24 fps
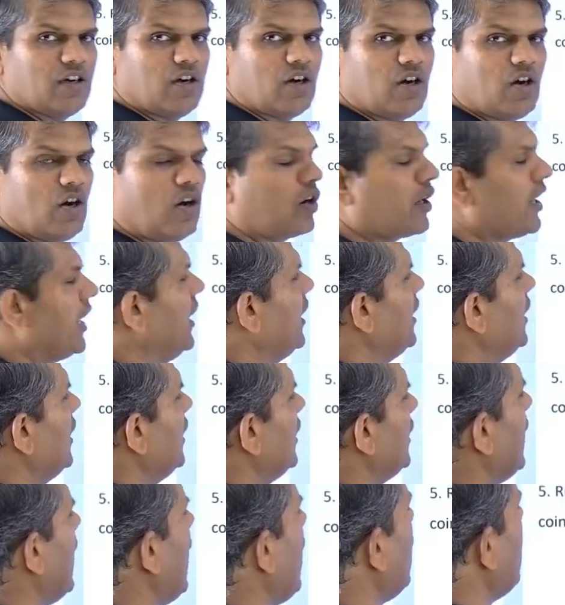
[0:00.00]
Okay,
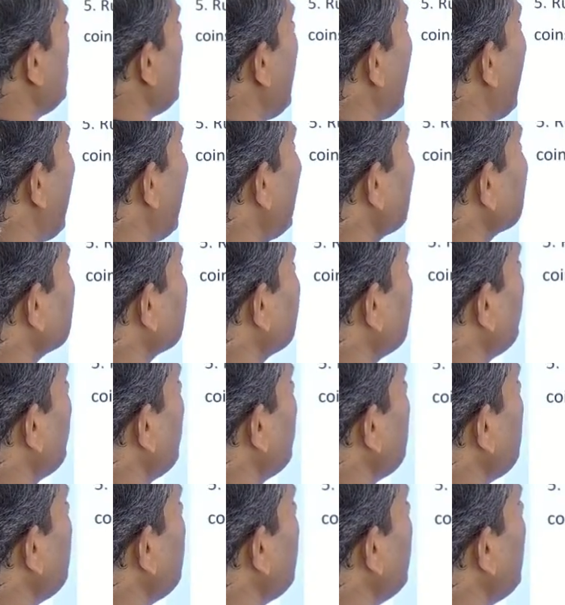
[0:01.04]
now as given
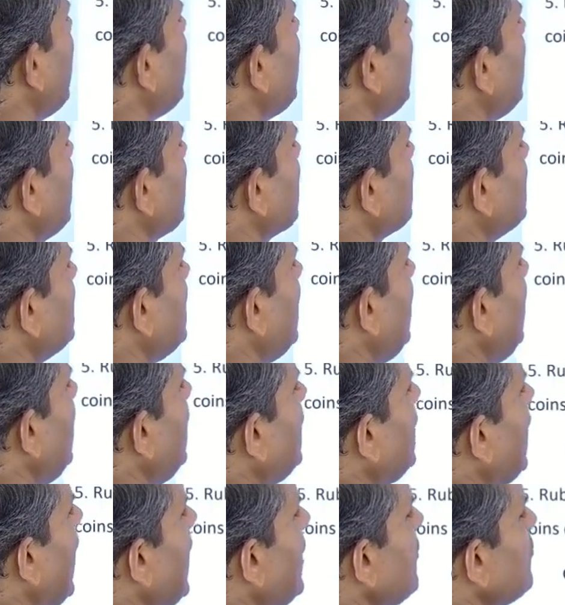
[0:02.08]
here, 3
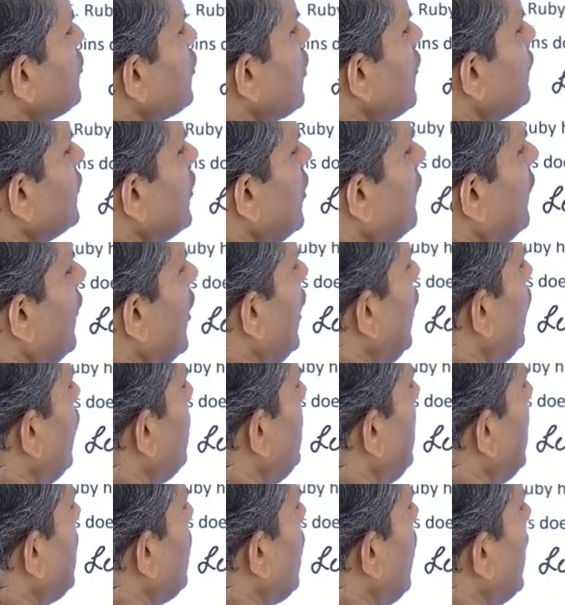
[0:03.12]
times of the 5 rupee
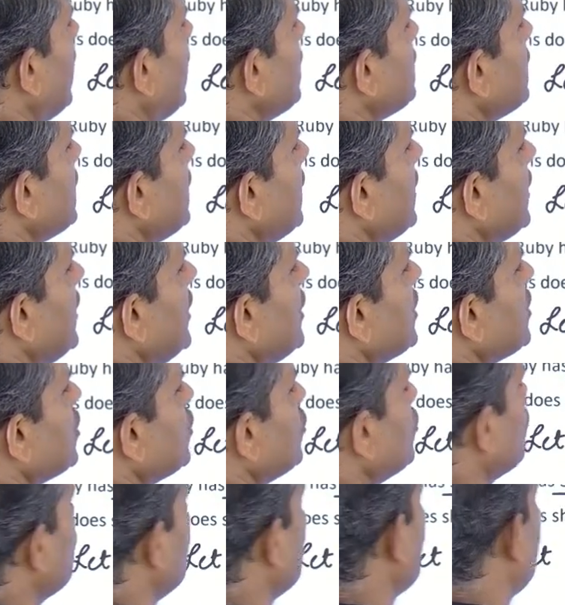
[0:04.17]
coins is
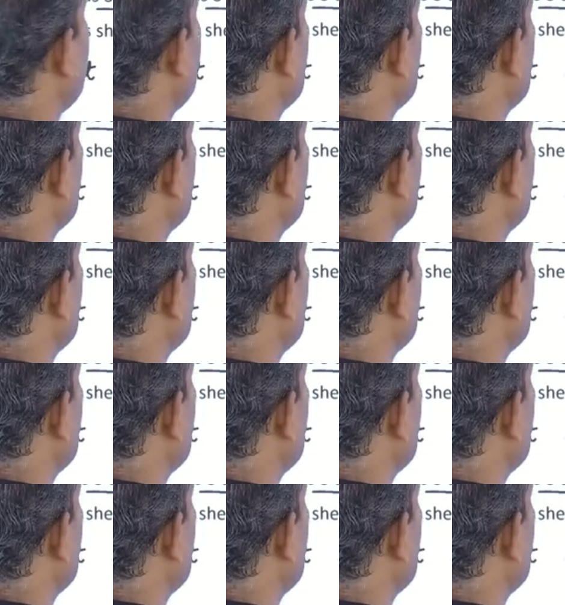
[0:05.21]
2 rupee